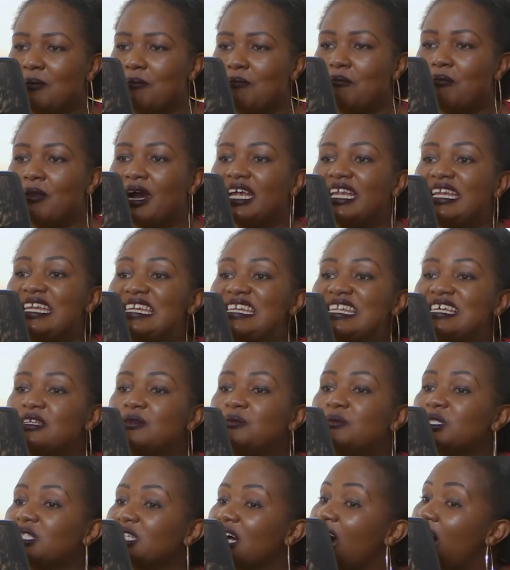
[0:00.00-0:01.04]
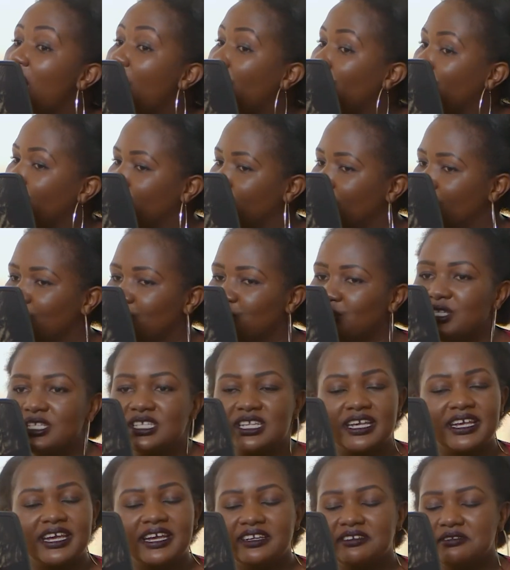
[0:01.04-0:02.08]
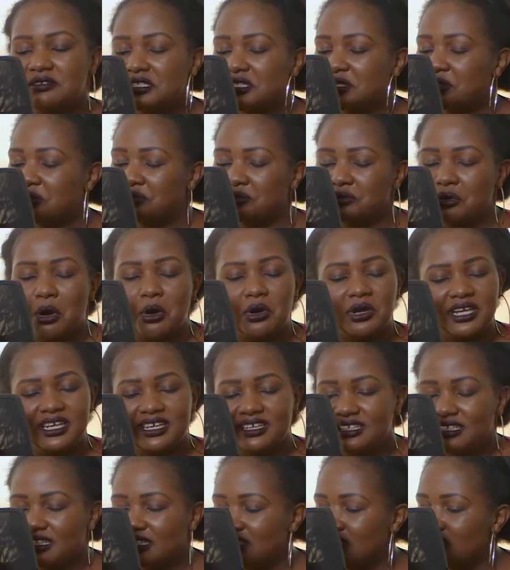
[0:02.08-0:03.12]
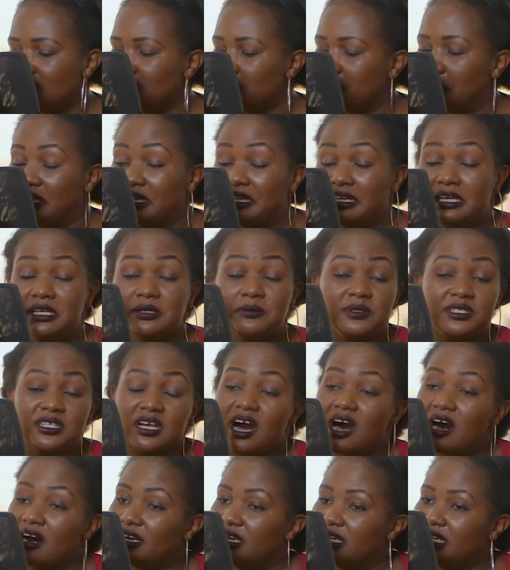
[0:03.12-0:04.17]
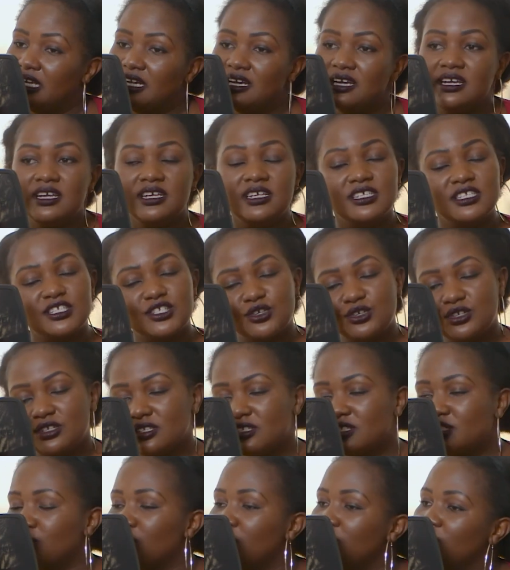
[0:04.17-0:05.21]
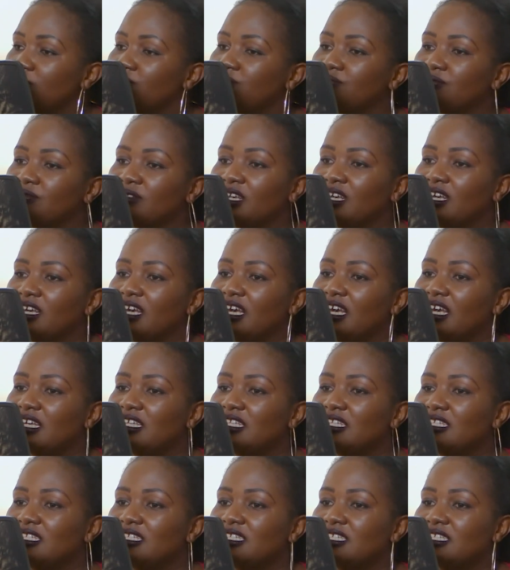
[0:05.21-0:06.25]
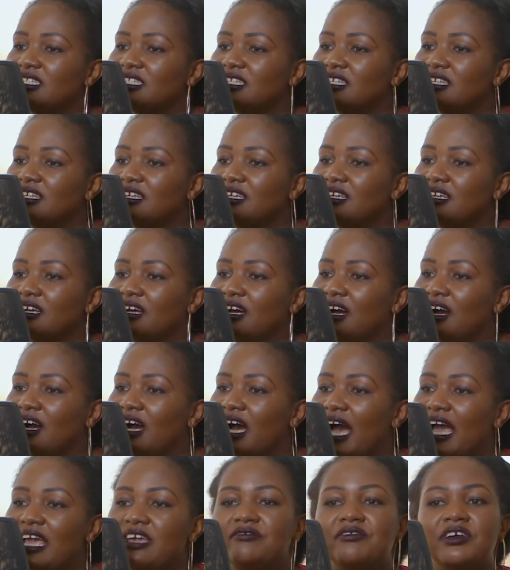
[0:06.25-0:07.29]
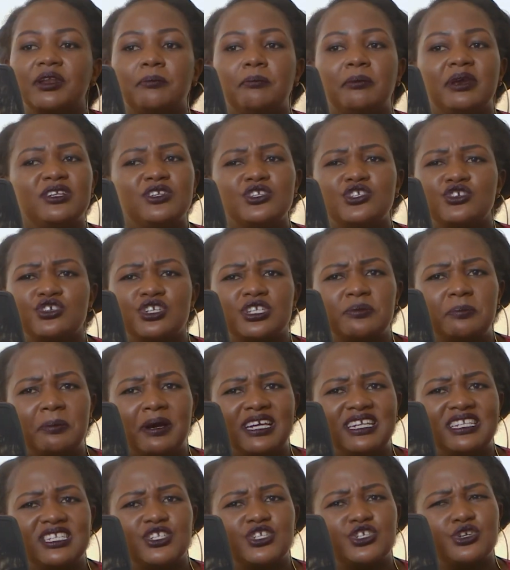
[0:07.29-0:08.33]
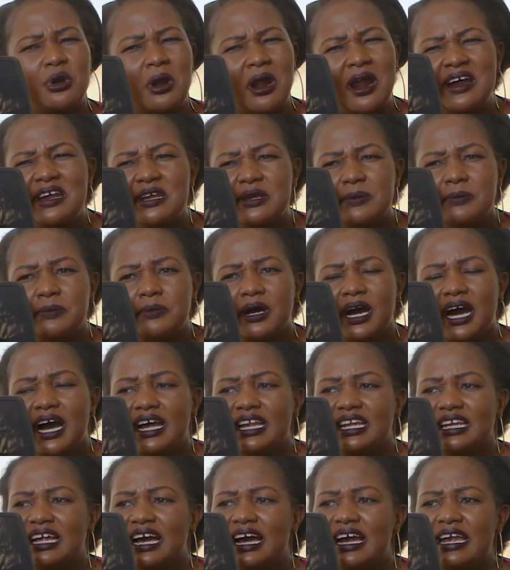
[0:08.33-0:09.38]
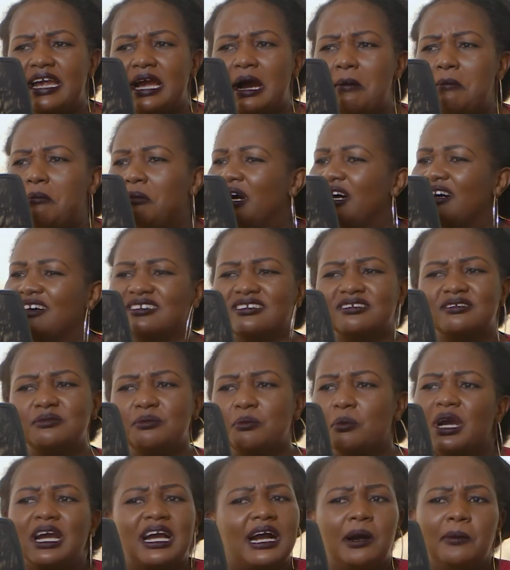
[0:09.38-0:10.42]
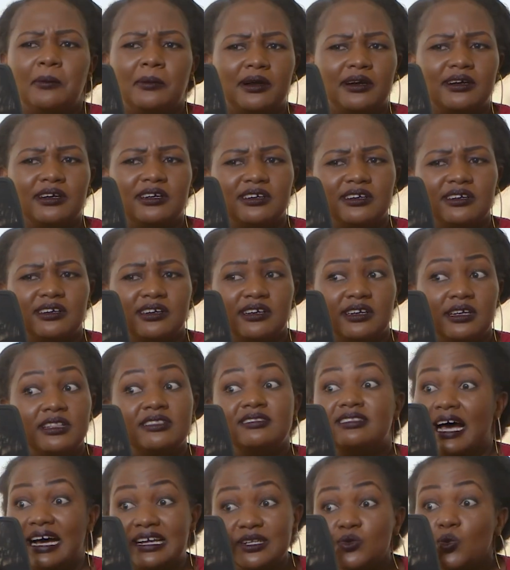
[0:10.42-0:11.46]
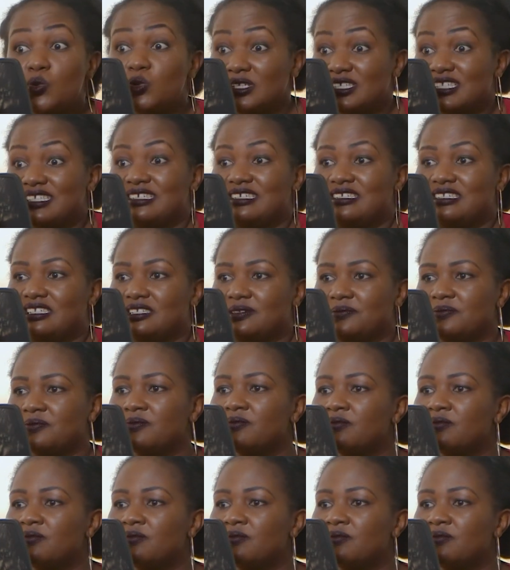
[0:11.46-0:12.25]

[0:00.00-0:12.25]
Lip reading: My names are, which again is wrong English. My names are so and so. And I even mentioned my tribe, and I am a Mkamba. That was it.